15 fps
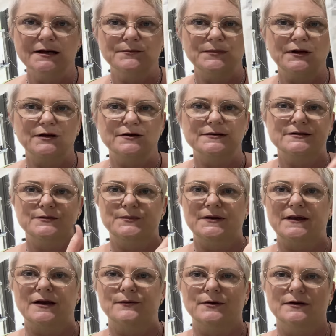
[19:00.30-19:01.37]
Because it'll be
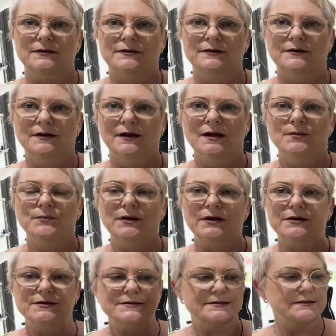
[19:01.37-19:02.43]
that one.
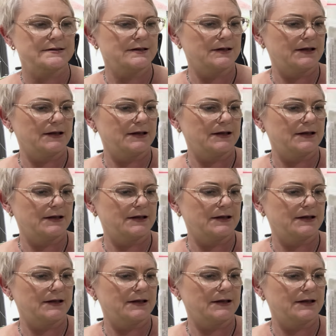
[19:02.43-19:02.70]
Because